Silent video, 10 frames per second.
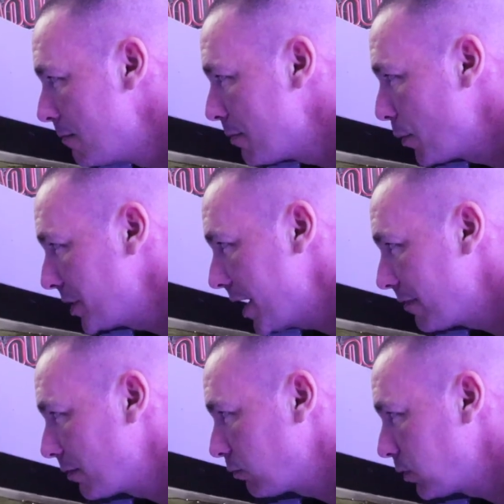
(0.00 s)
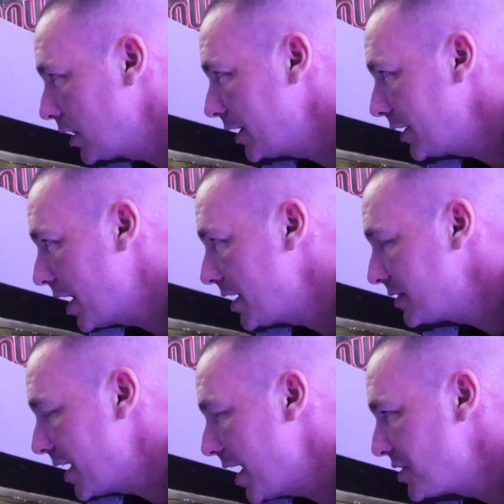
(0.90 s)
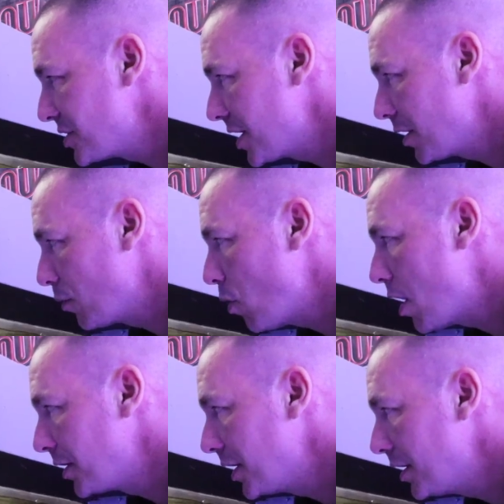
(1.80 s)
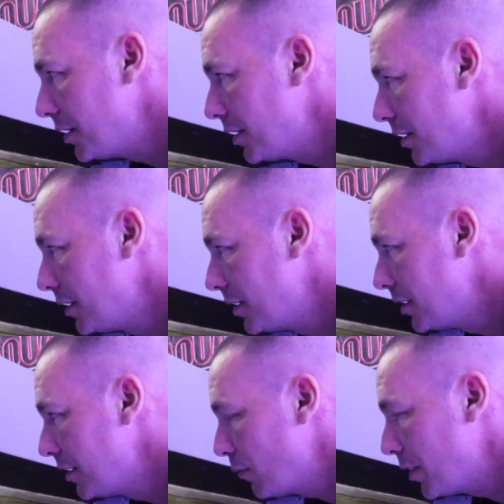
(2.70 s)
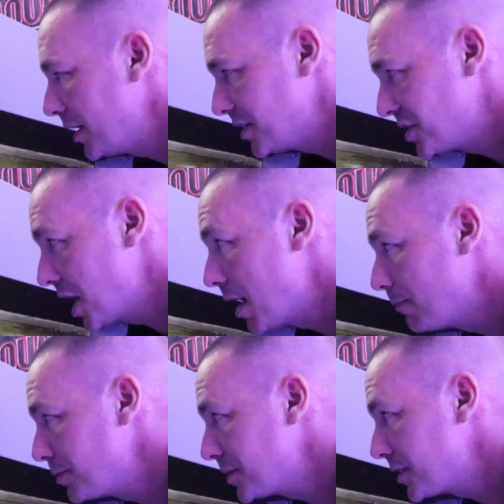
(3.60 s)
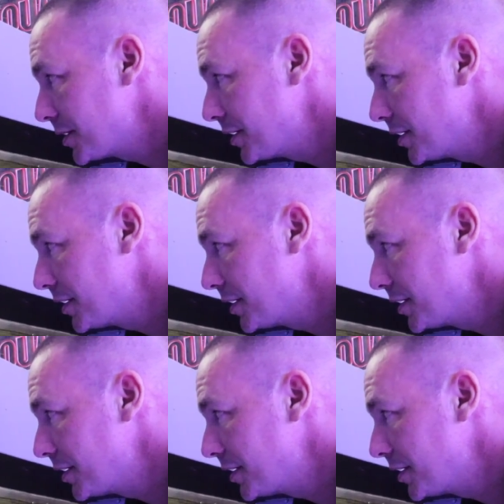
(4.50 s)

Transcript: But when you have a really nice Asian arowana, when it jumps,